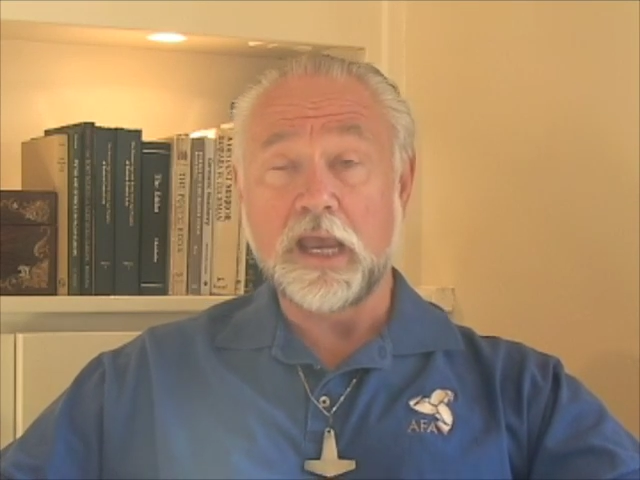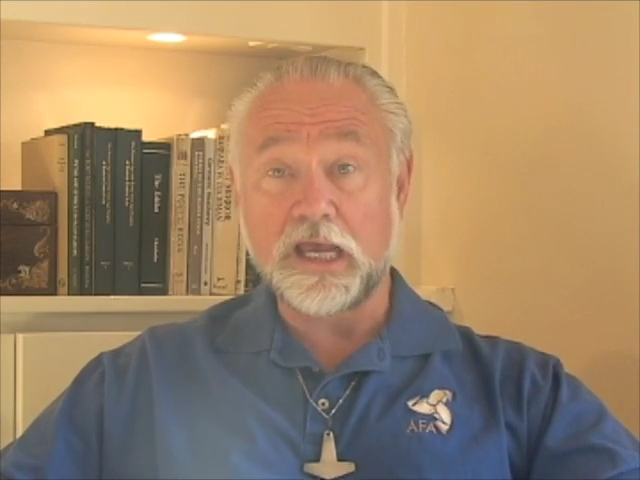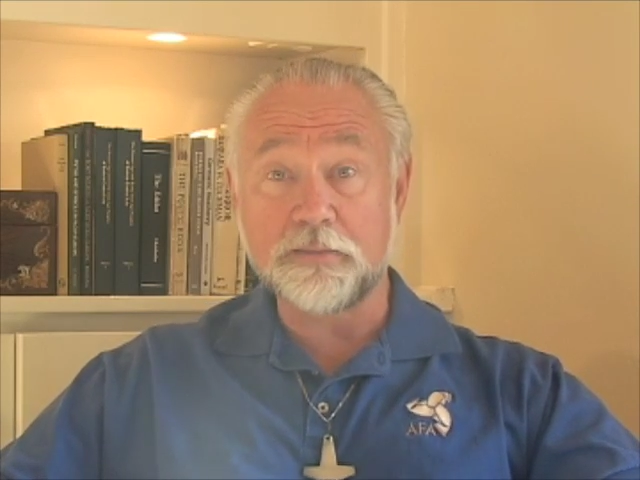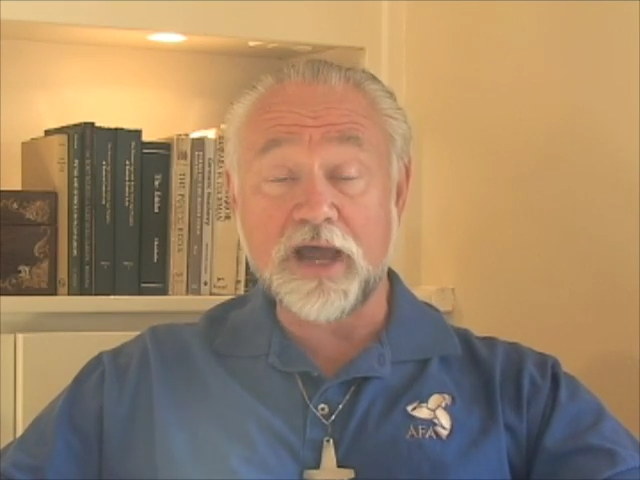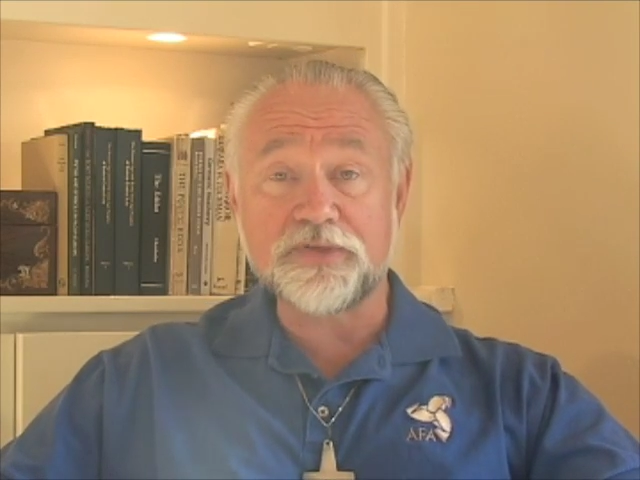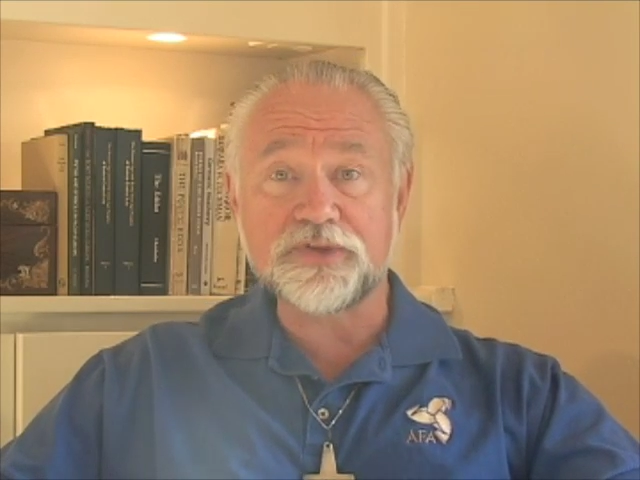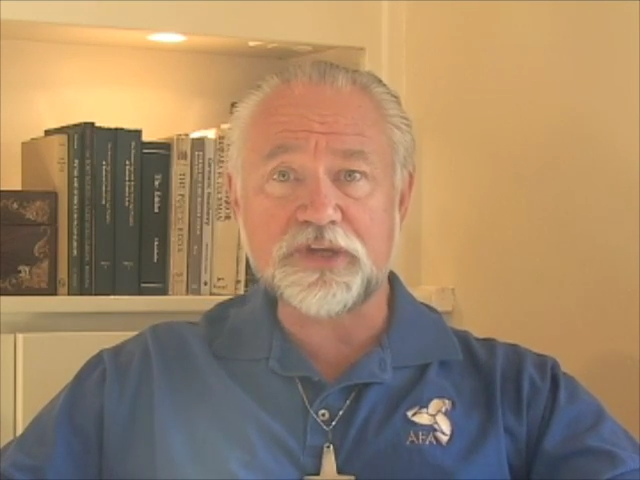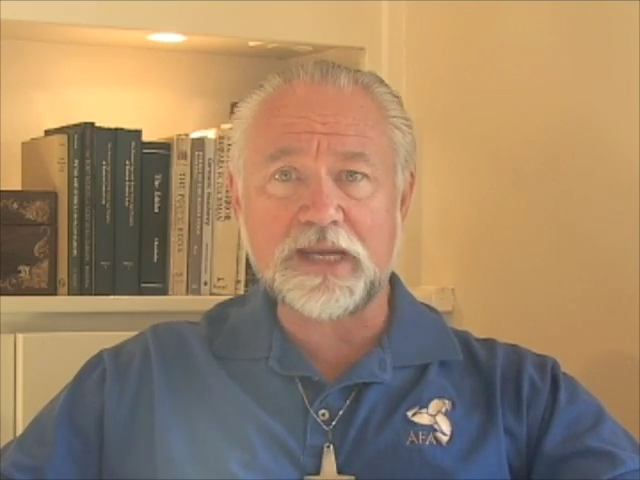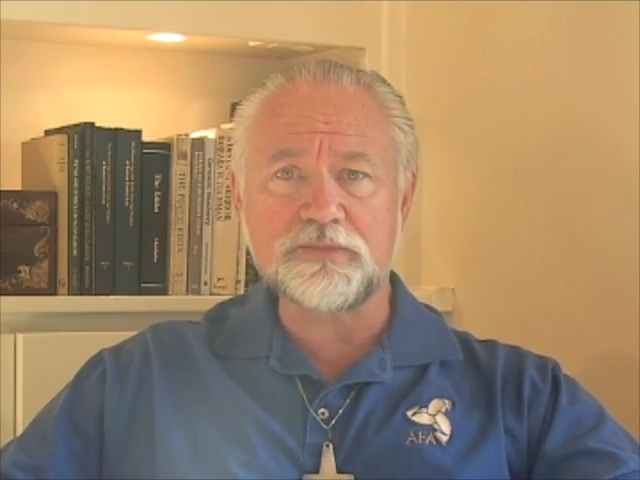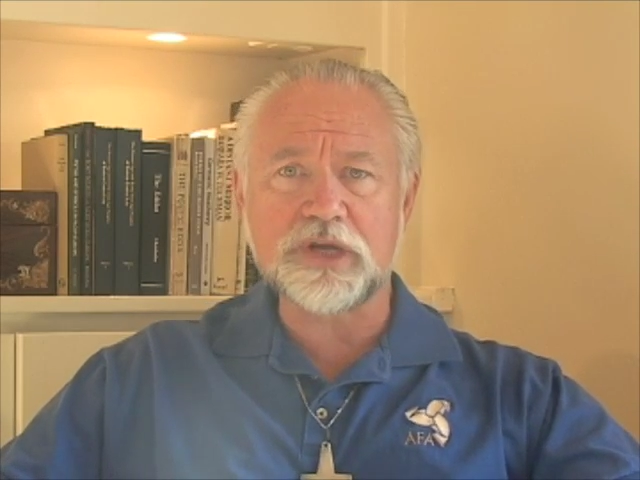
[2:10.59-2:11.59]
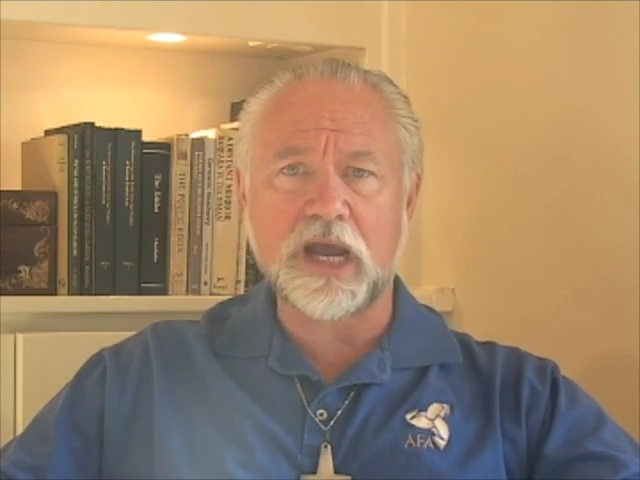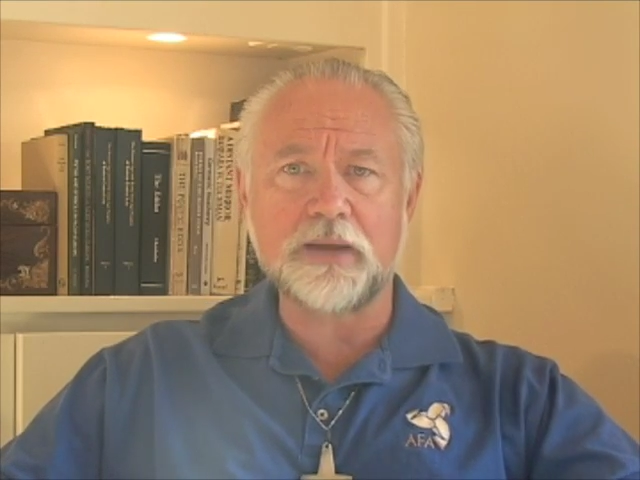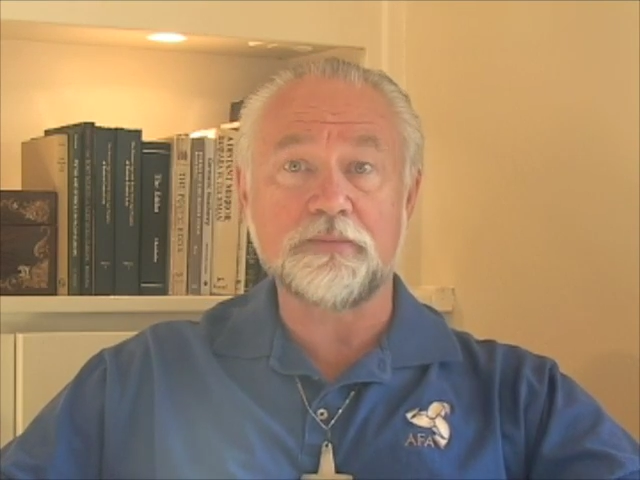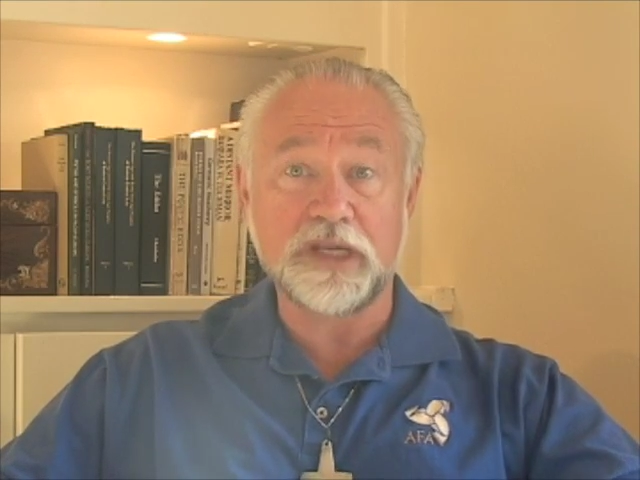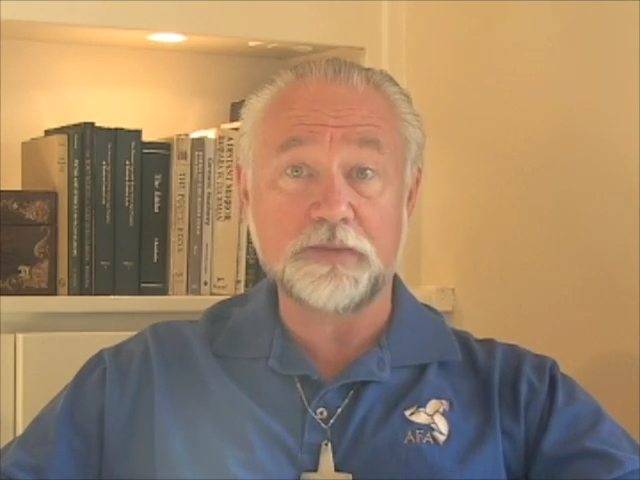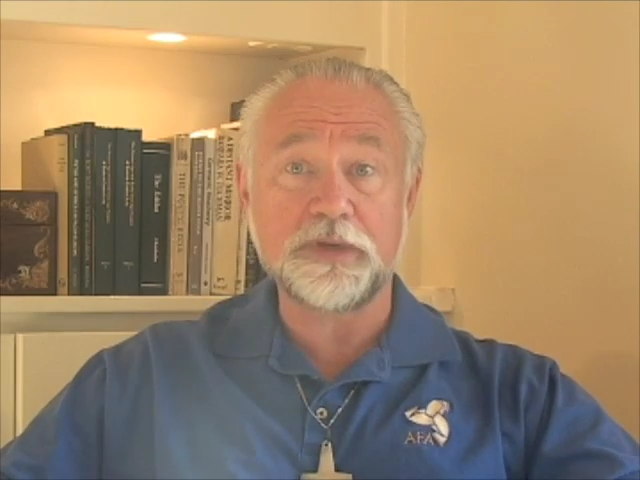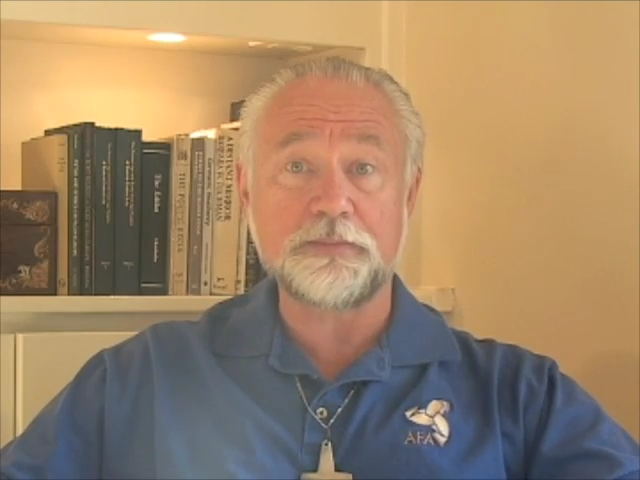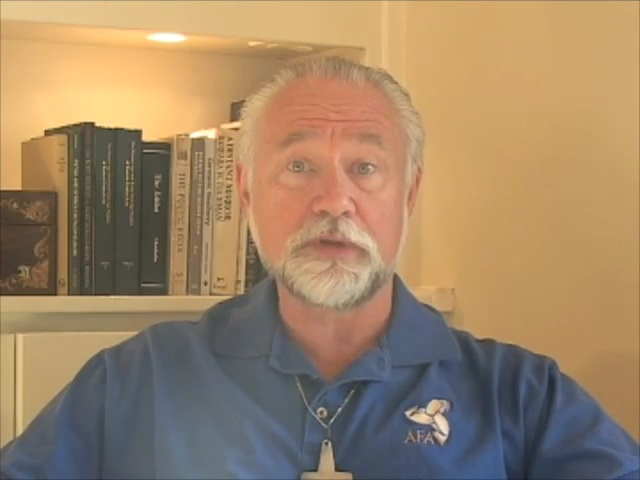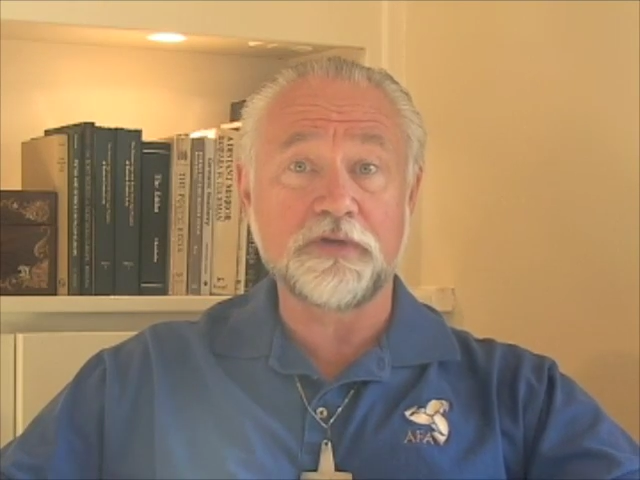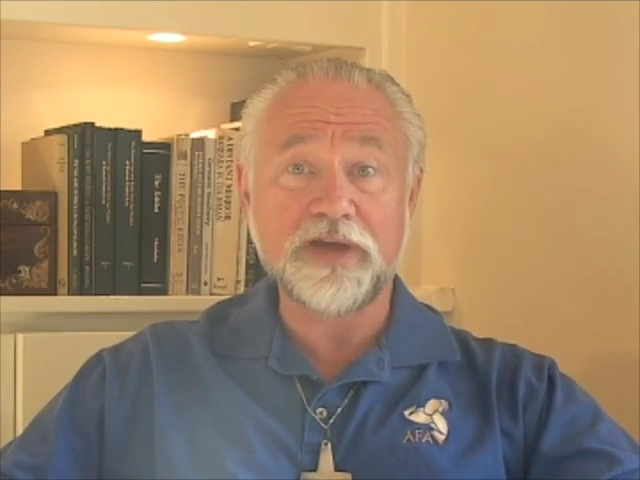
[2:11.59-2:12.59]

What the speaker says: At about the same time, many people